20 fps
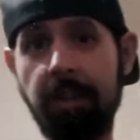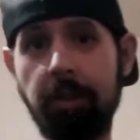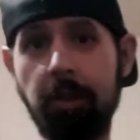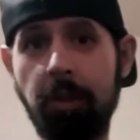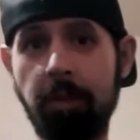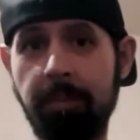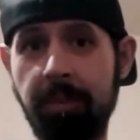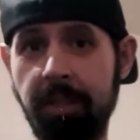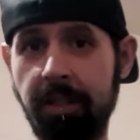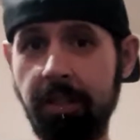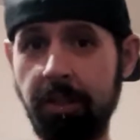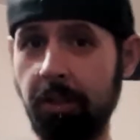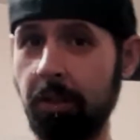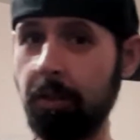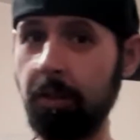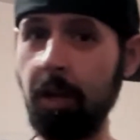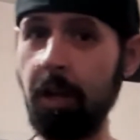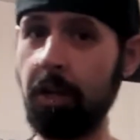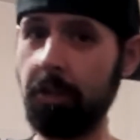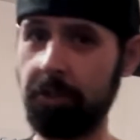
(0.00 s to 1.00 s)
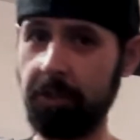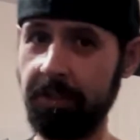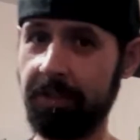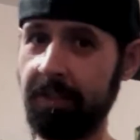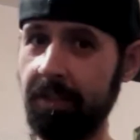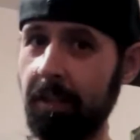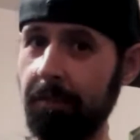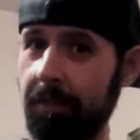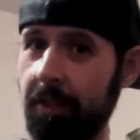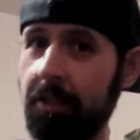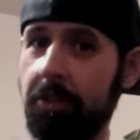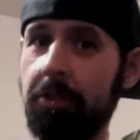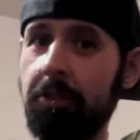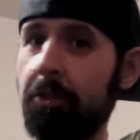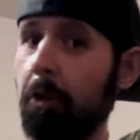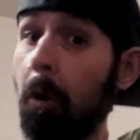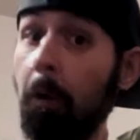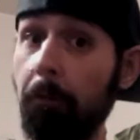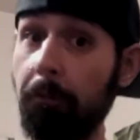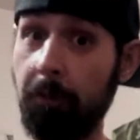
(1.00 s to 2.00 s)
a little bit, you know, just enough that you
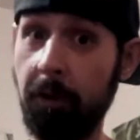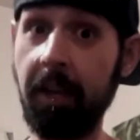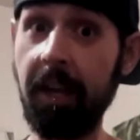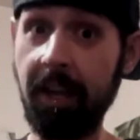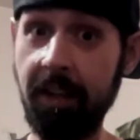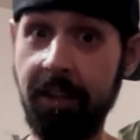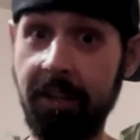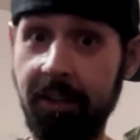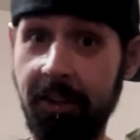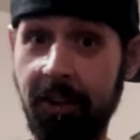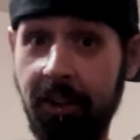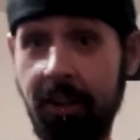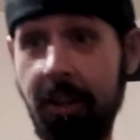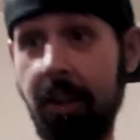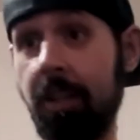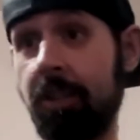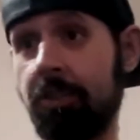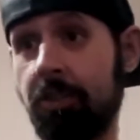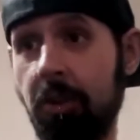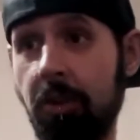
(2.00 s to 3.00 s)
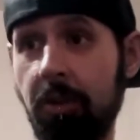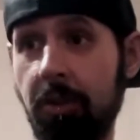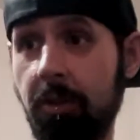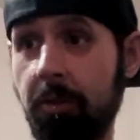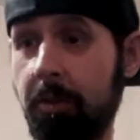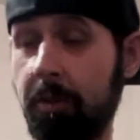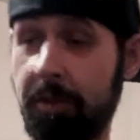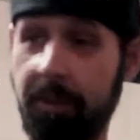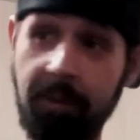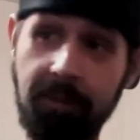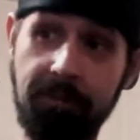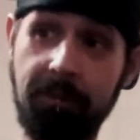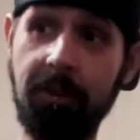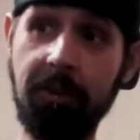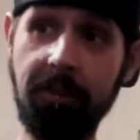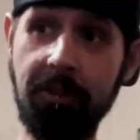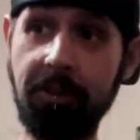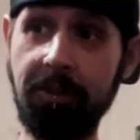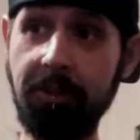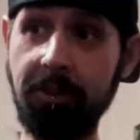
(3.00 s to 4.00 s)
don't forget it. So without
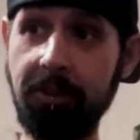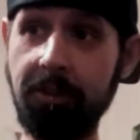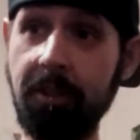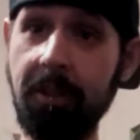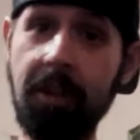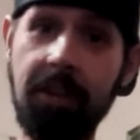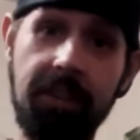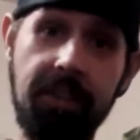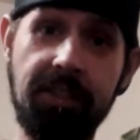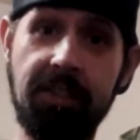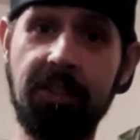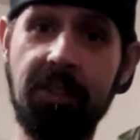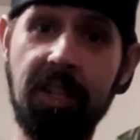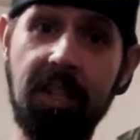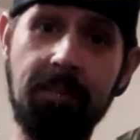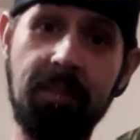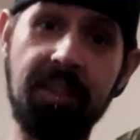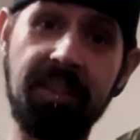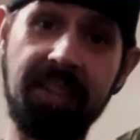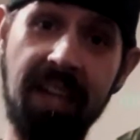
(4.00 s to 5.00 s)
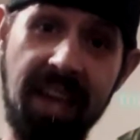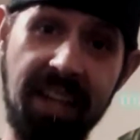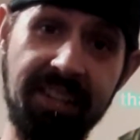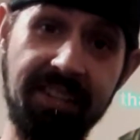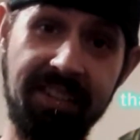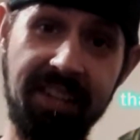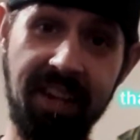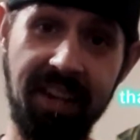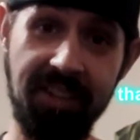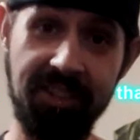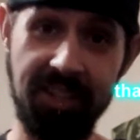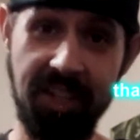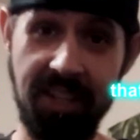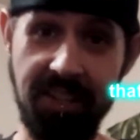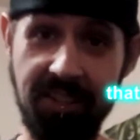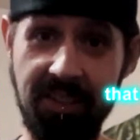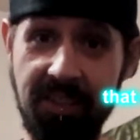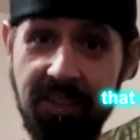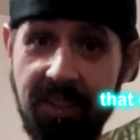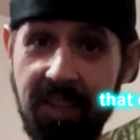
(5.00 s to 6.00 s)
further ado, this is going to be 10 Sega
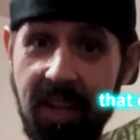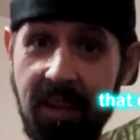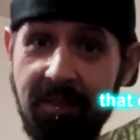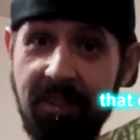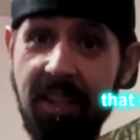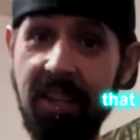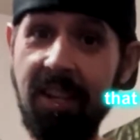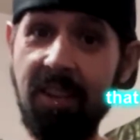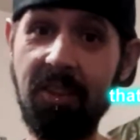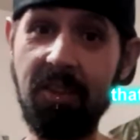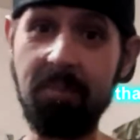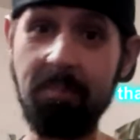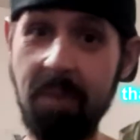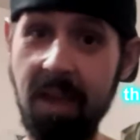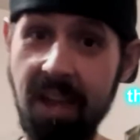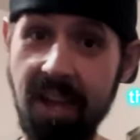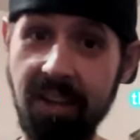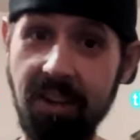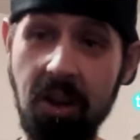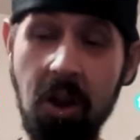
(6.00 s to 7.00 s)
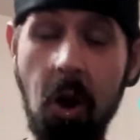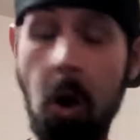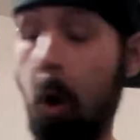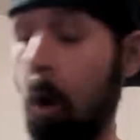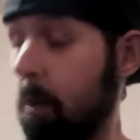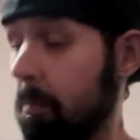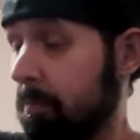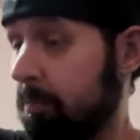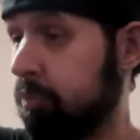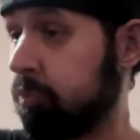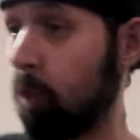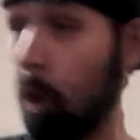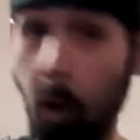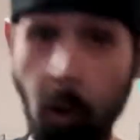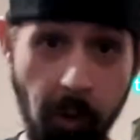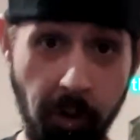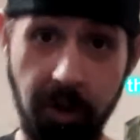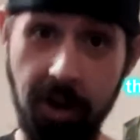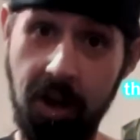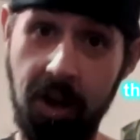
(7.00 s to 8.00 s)
Genesis games that either made or
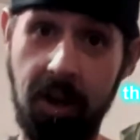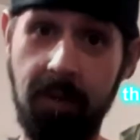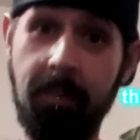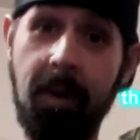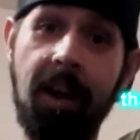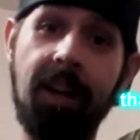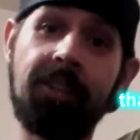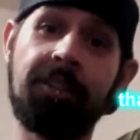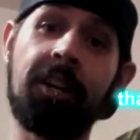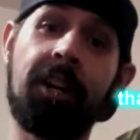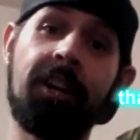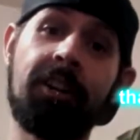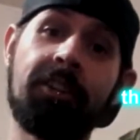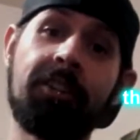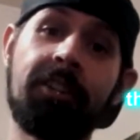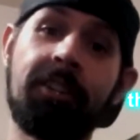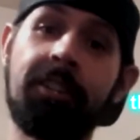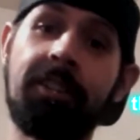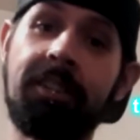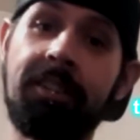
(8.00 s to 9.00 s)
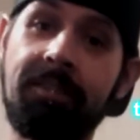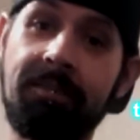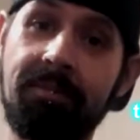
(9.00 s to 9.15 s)
broke my childhood.